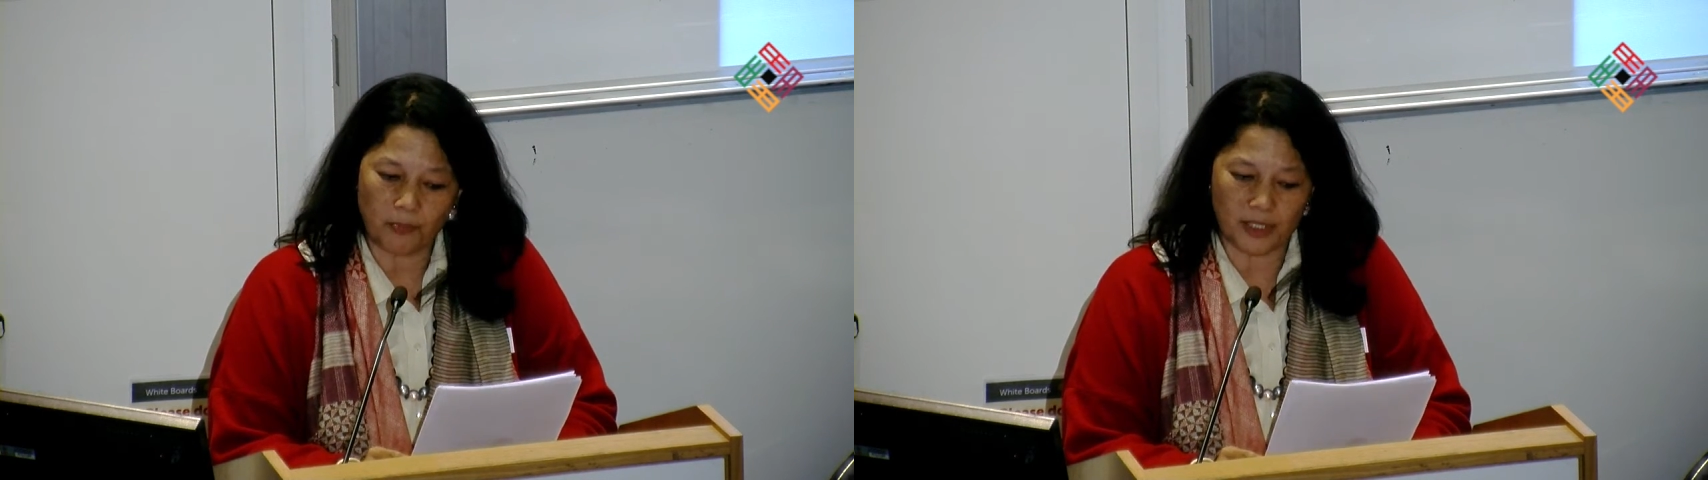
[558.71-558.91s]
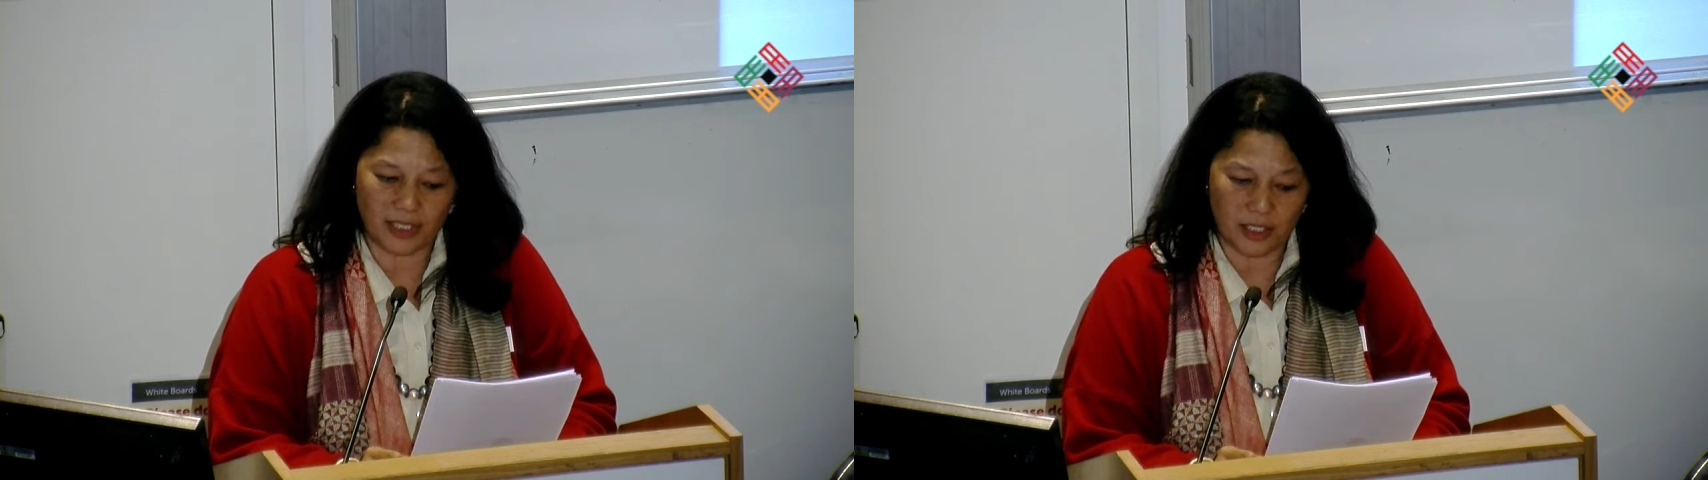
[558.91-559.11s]

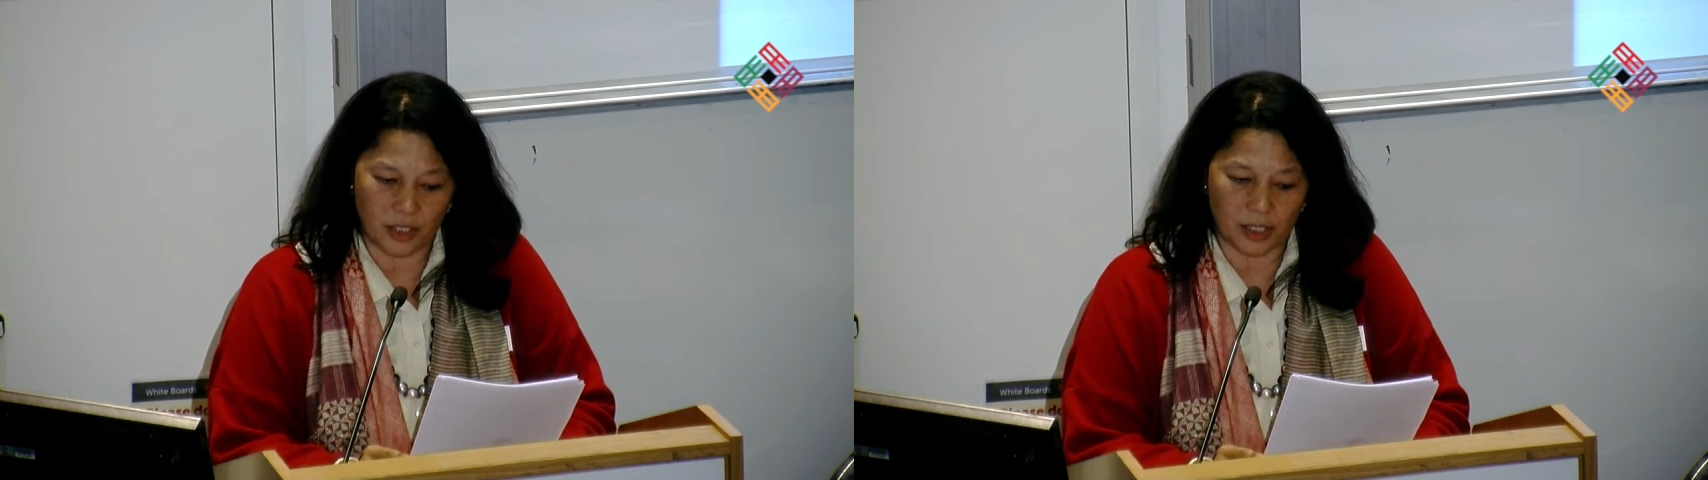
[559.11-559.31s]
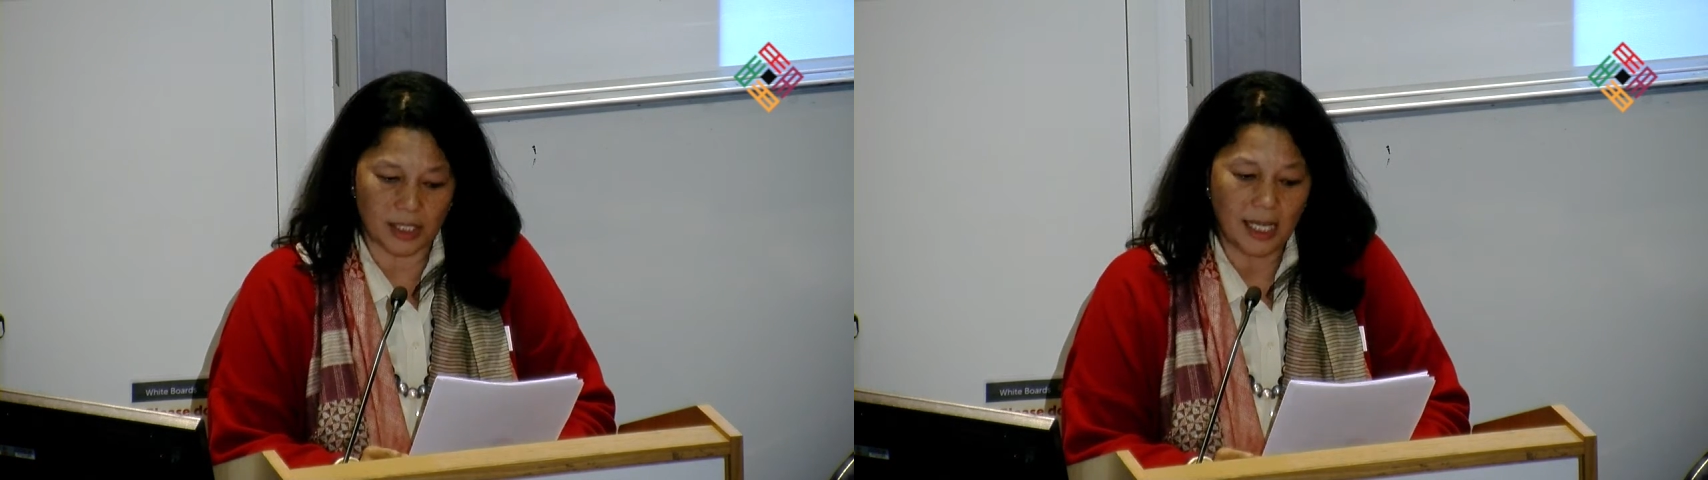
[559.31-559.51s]

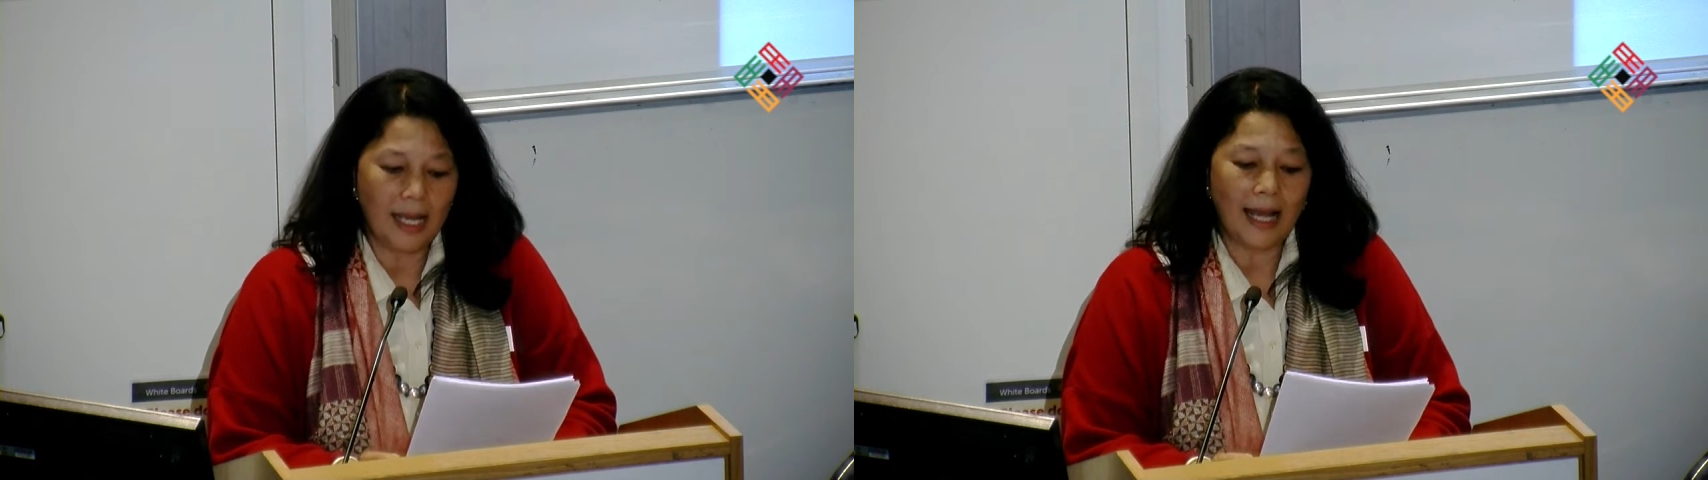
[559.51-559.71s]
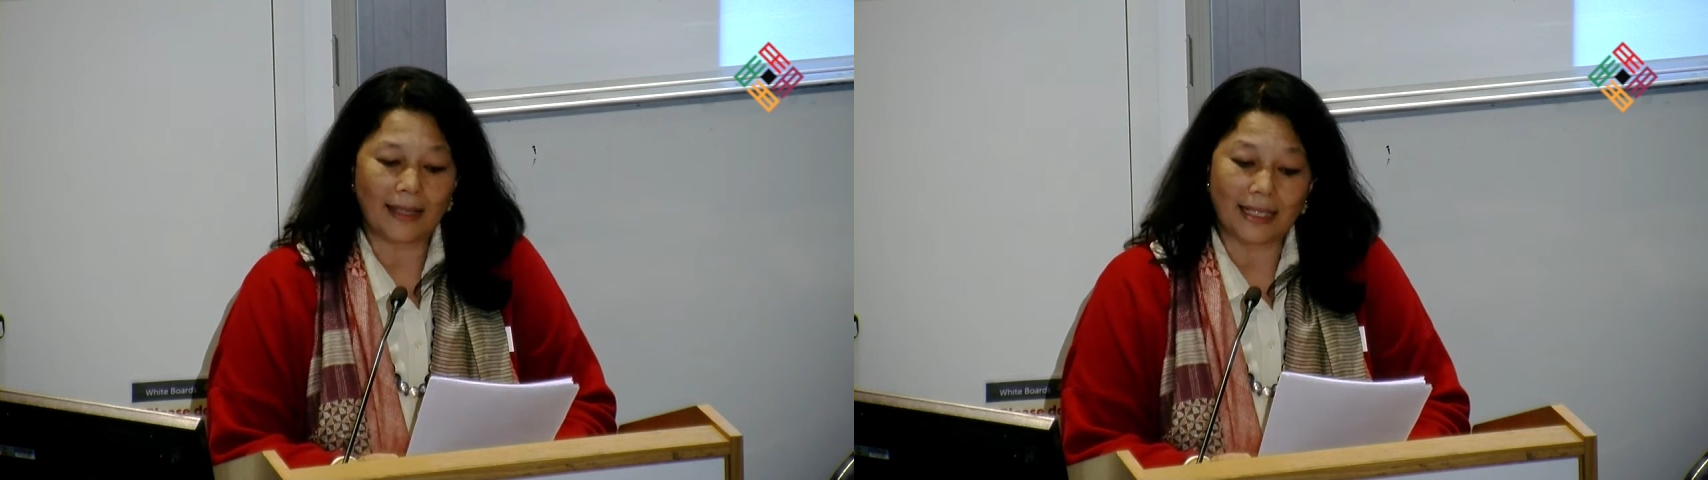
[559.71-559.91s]
positions
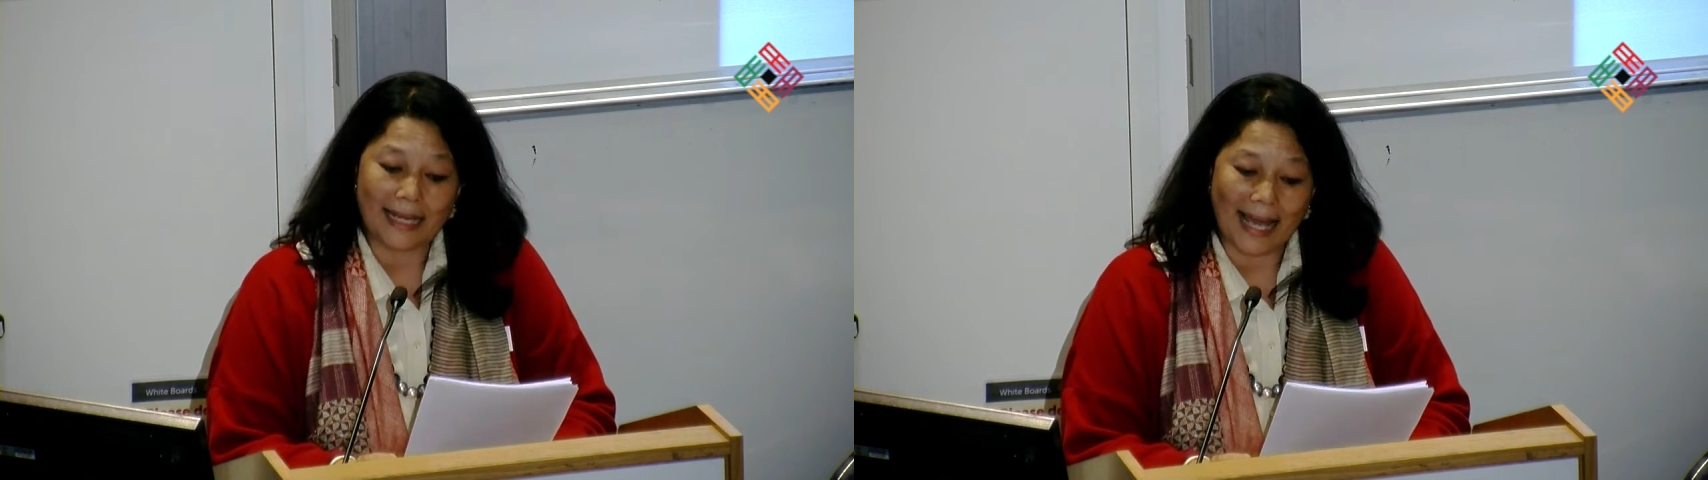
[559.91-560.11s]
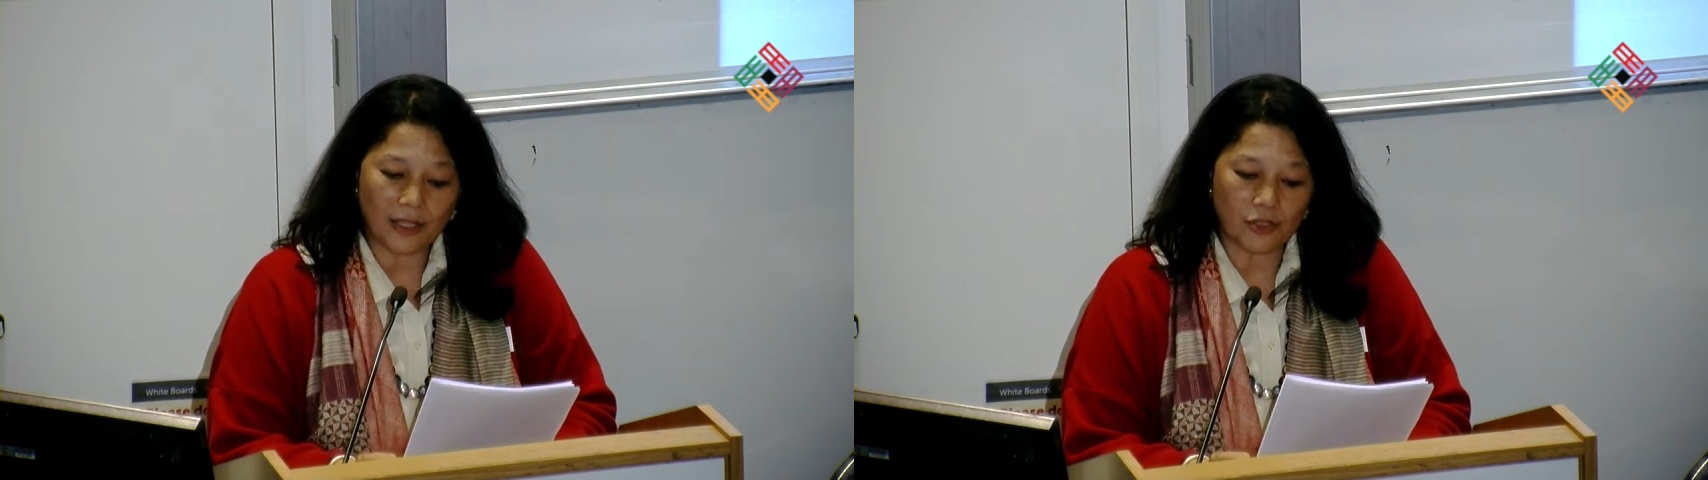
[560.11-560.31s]
at the
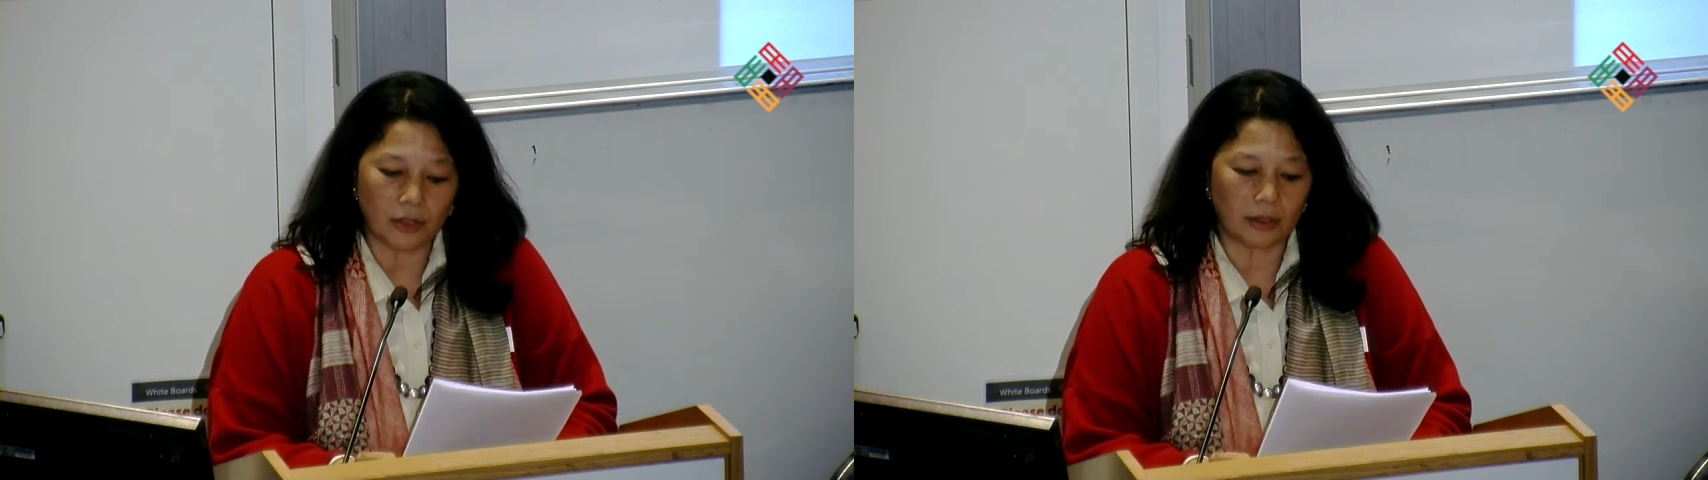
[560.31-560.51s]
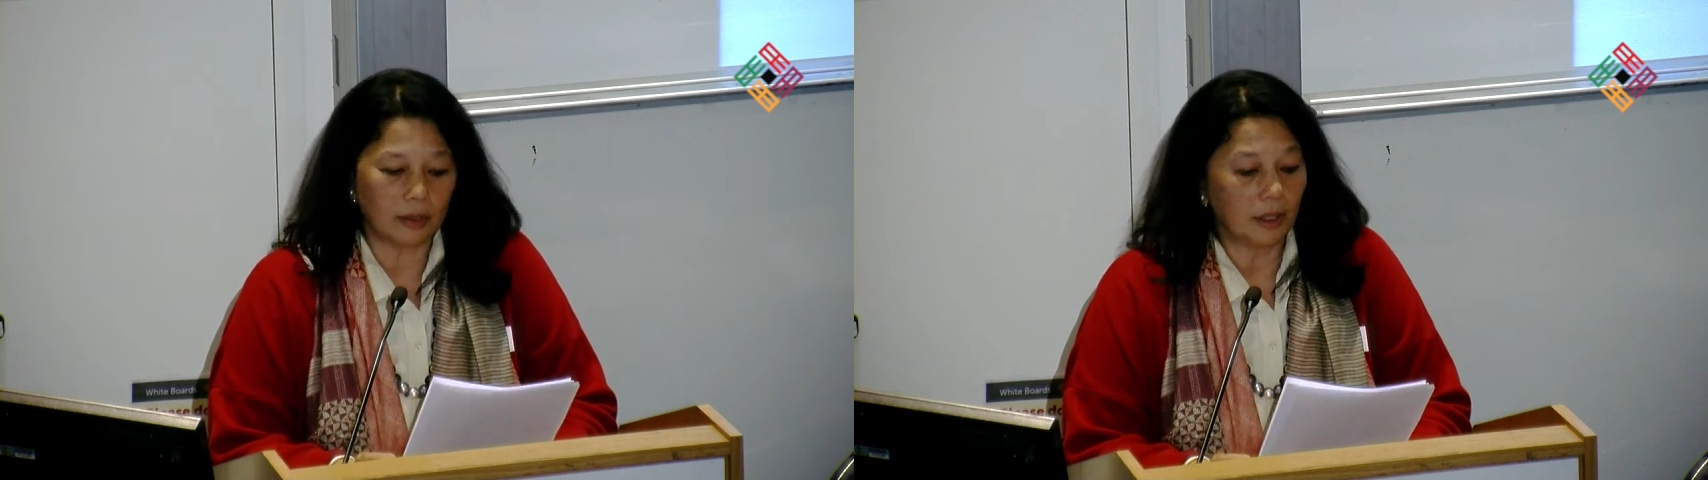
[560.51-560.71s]

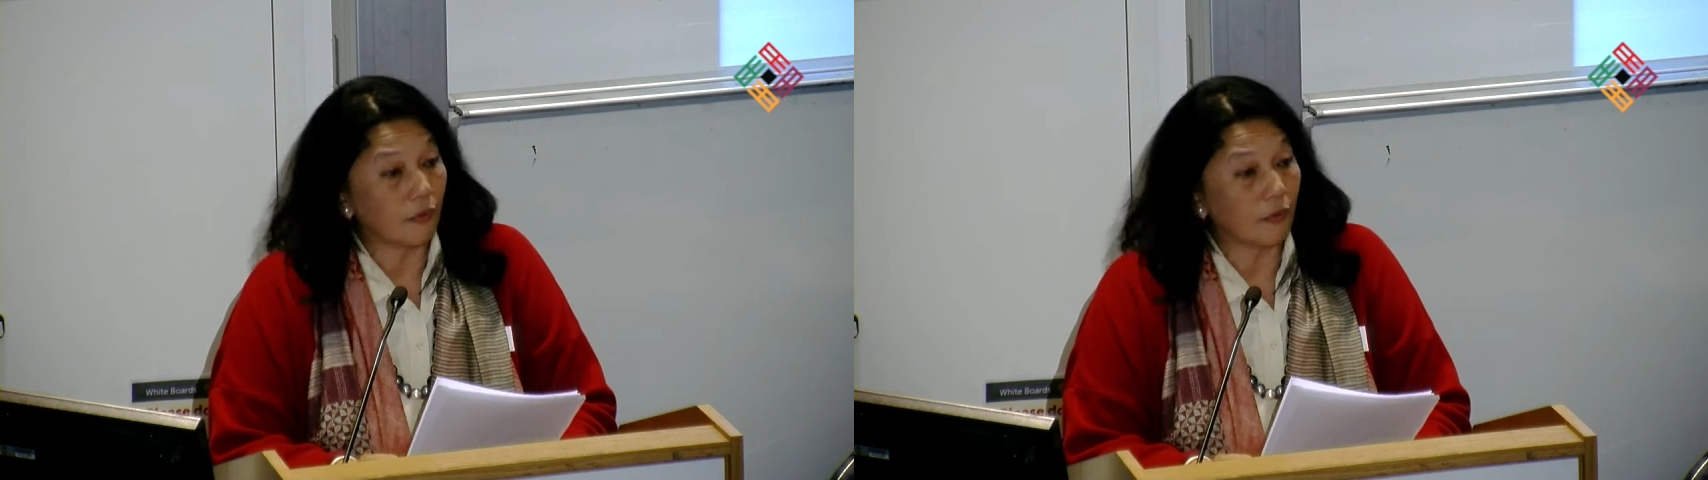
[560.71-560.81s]
national,